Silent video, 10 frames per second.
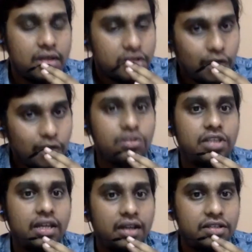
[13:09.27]
South
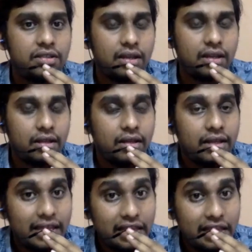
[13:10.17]
China Sea, the
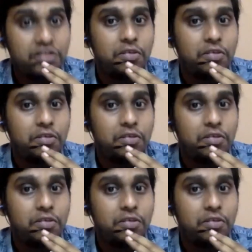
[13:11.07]
East